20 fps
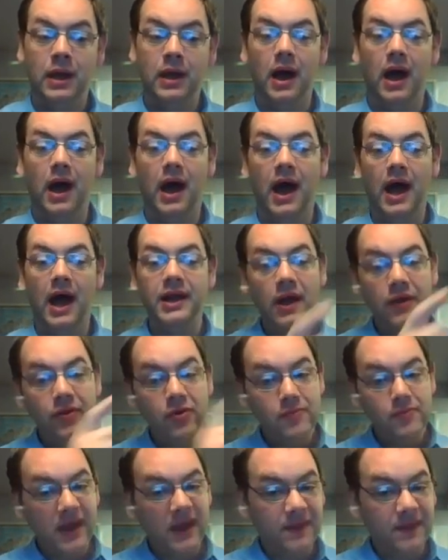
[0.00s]
Another
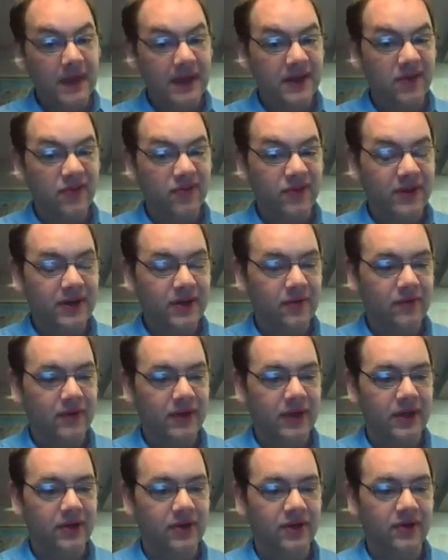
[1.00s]
big thing to see over
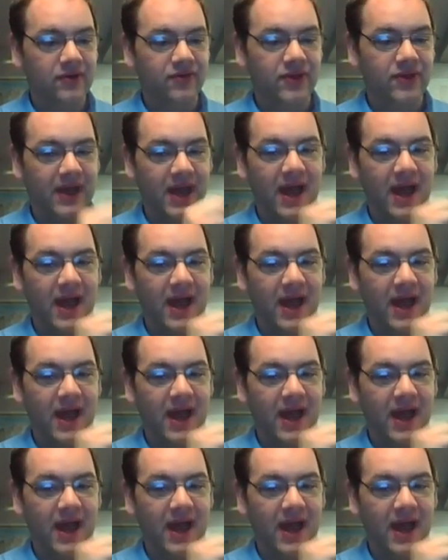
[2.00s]
here is the